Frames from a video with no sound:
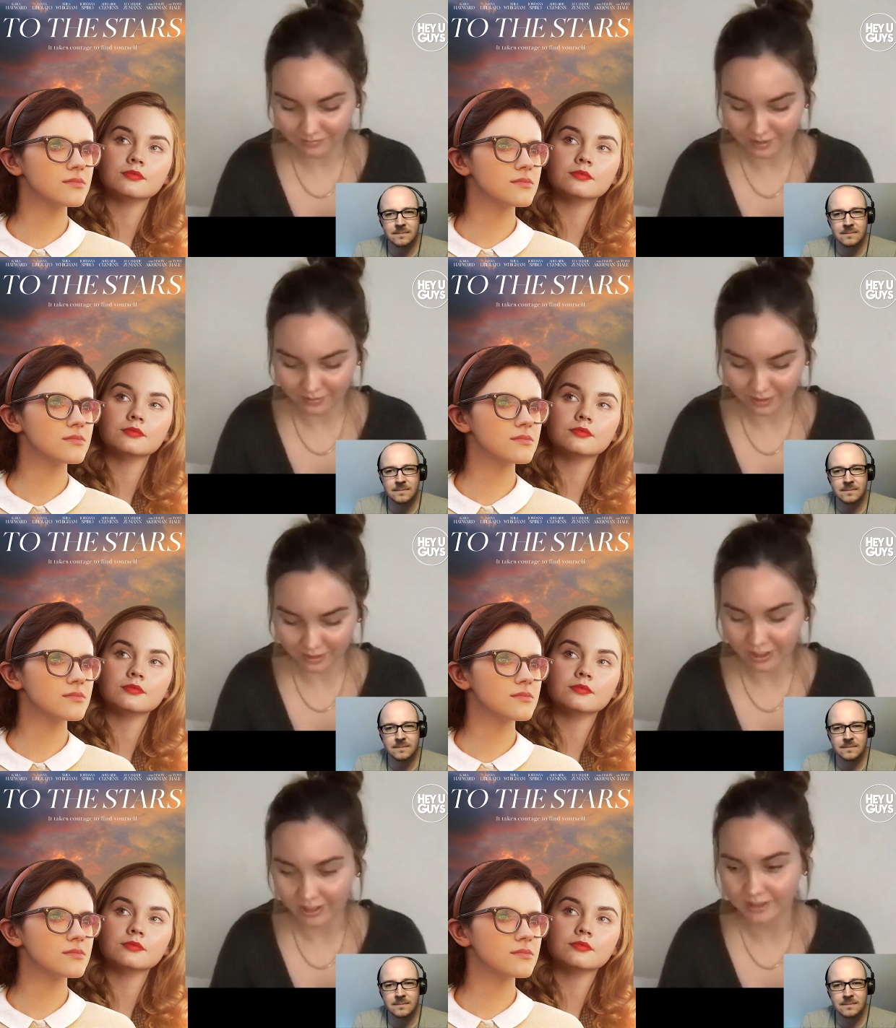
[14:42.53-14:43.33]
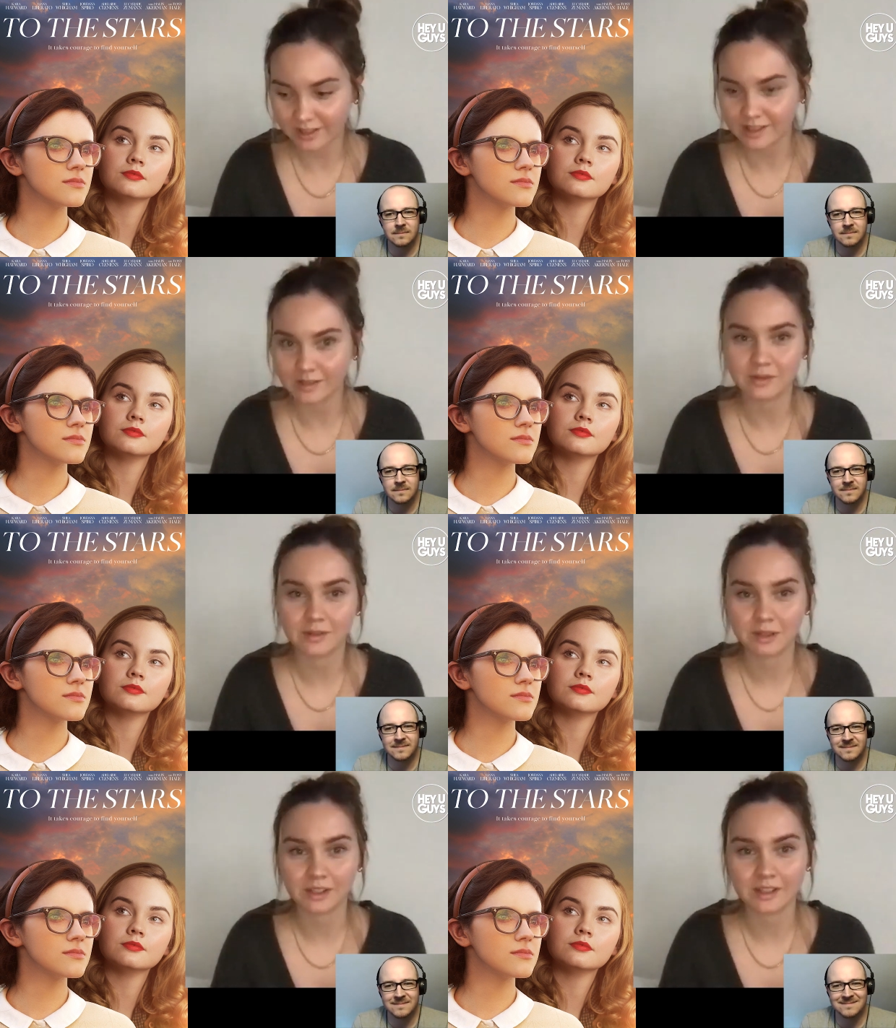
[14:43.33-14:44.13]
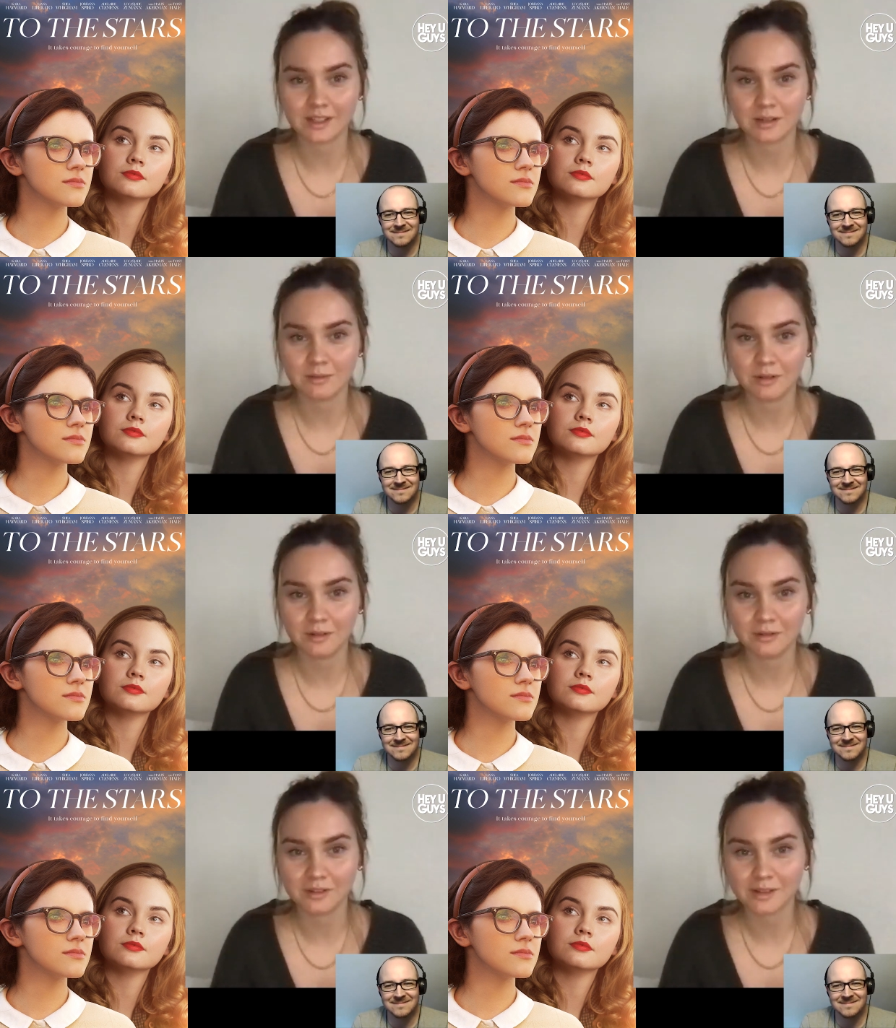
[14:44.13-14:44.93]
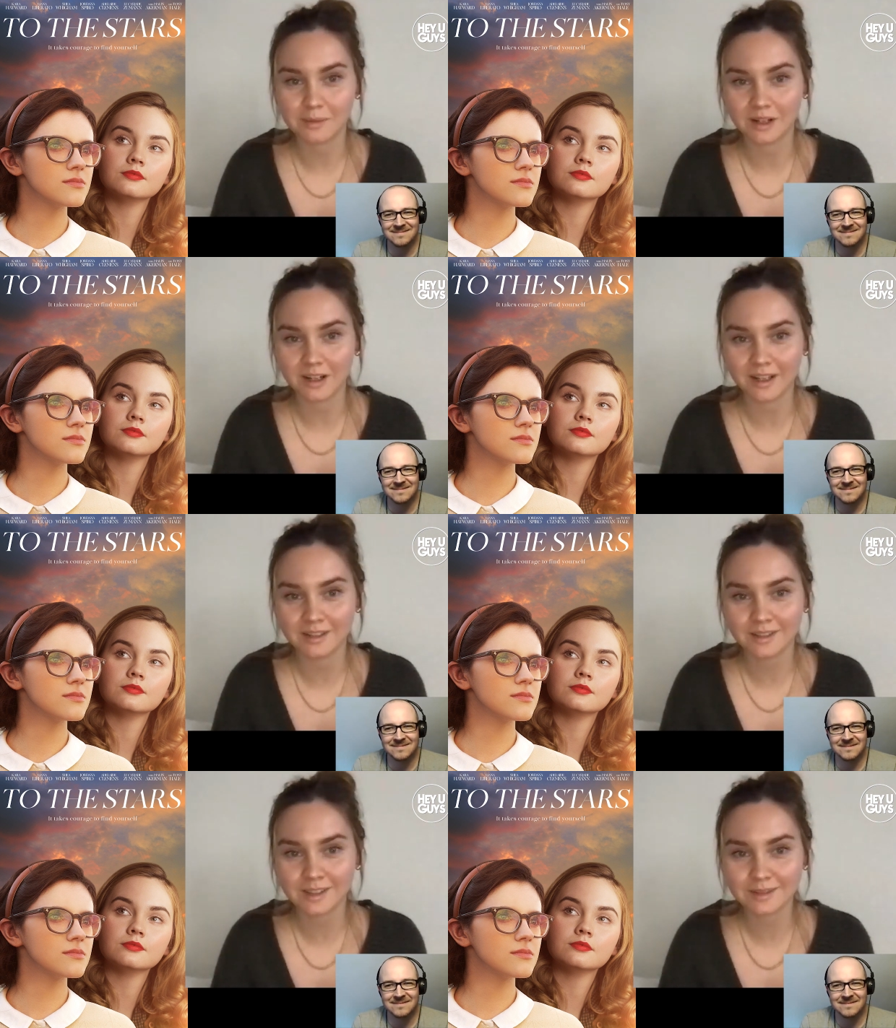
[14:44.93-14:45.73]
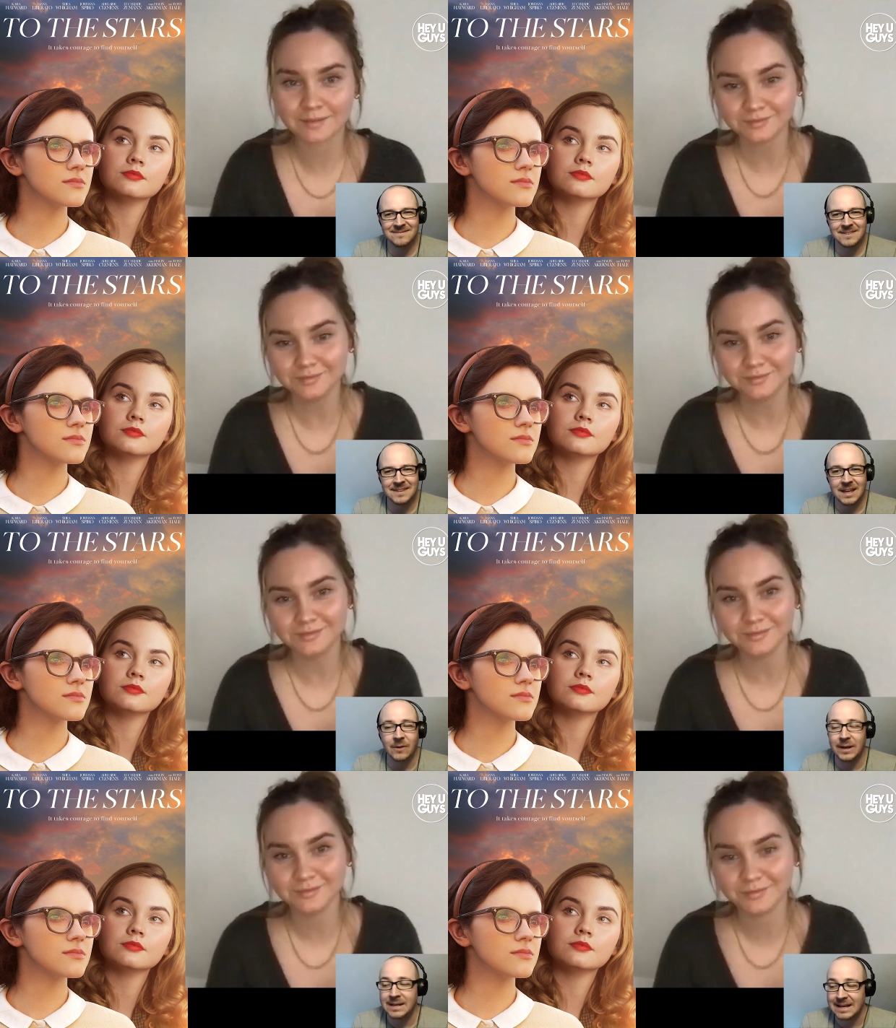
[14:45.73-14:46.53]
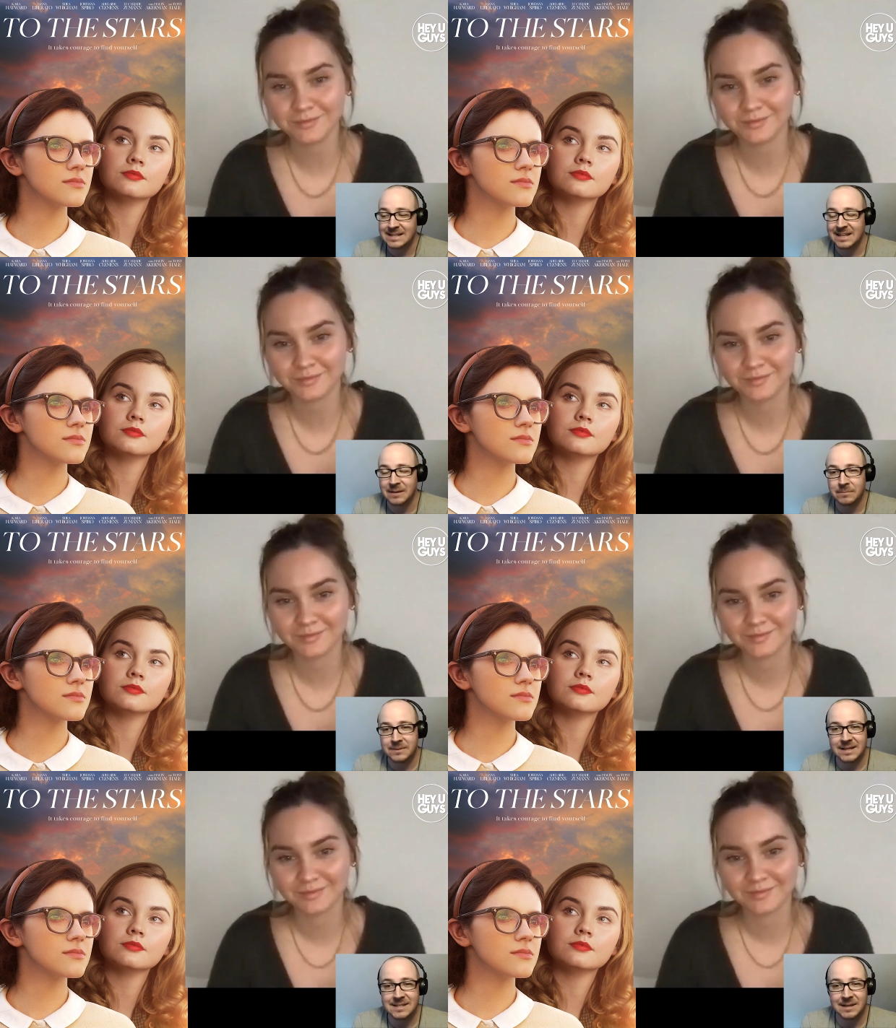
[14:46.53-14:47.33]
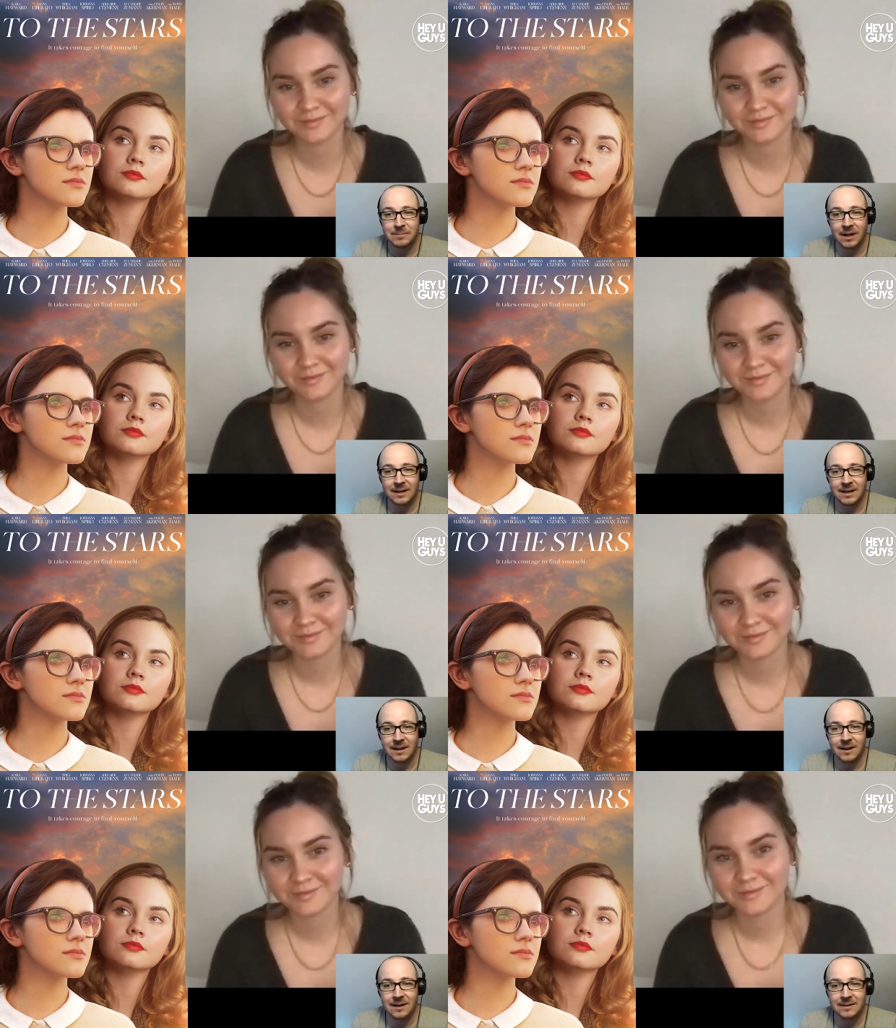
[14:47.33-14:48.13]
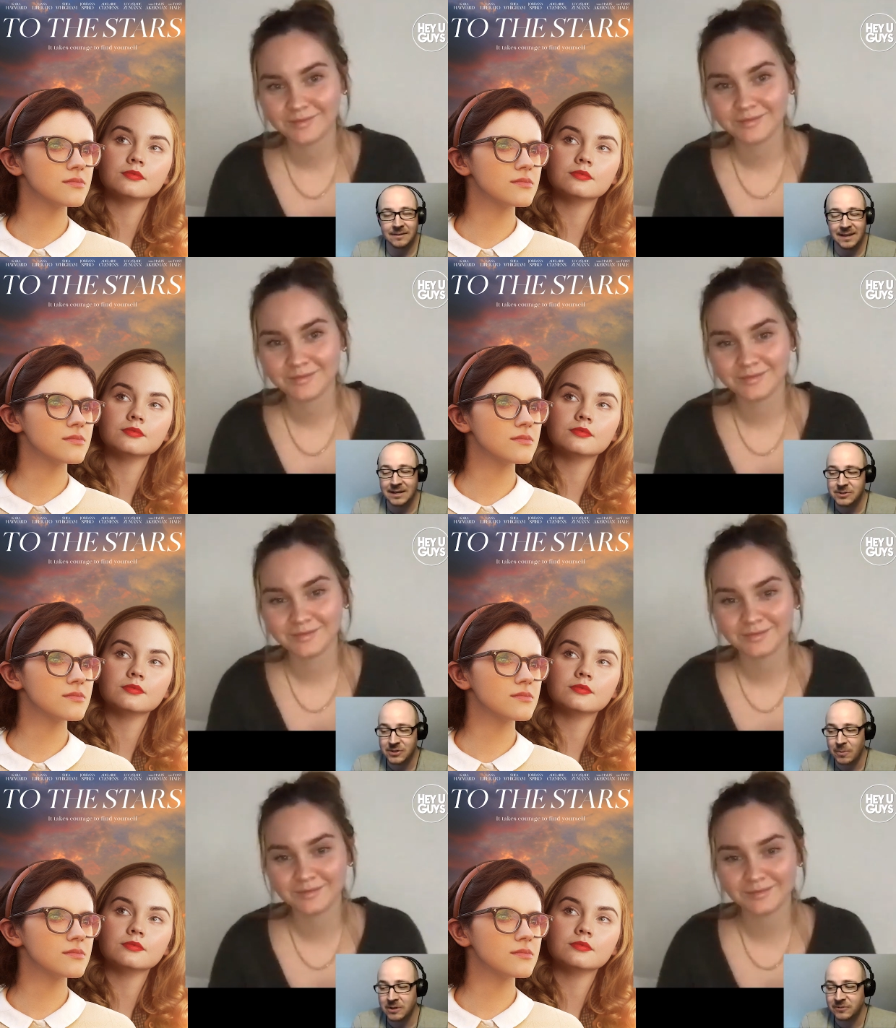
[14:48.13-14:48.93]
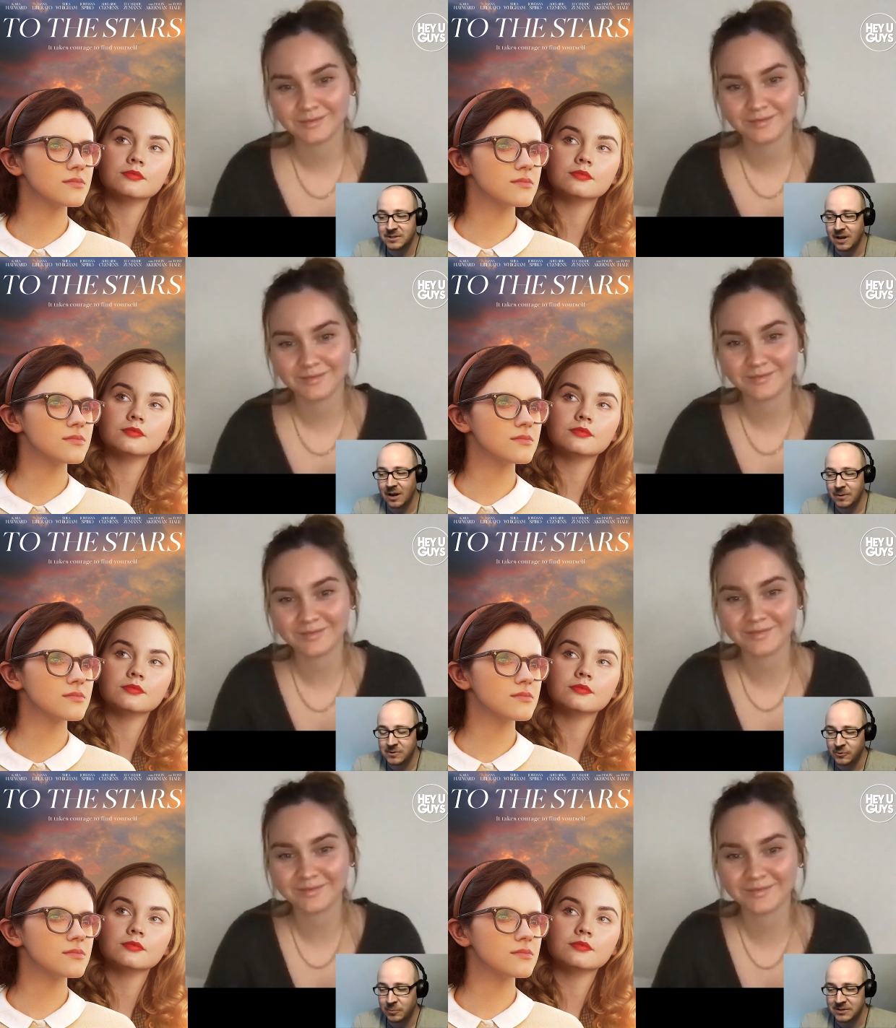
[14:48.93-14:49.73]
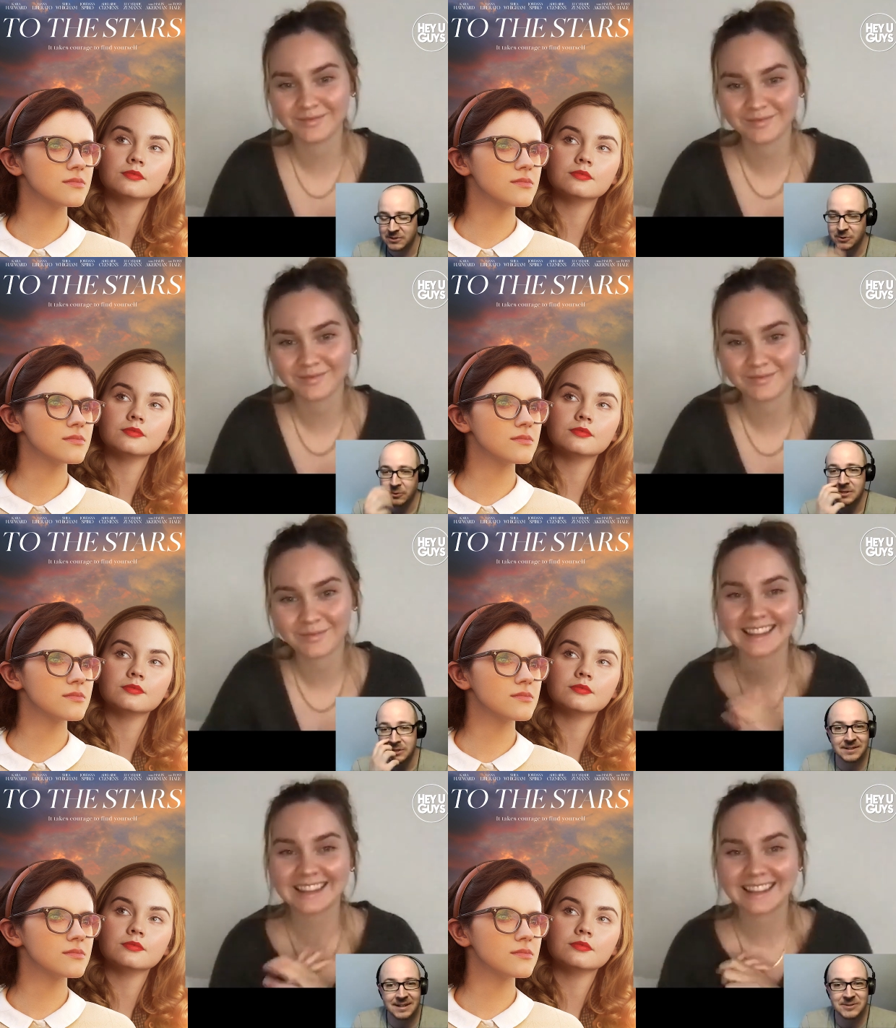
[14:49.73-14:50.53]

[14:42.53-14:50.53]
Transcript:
Speaker 1: if i could because it was really such a beautiful experience
Speaker 2: it, it, seemed it seemed like it uh, thank you so much for your time it was a real pleasure talking to you thank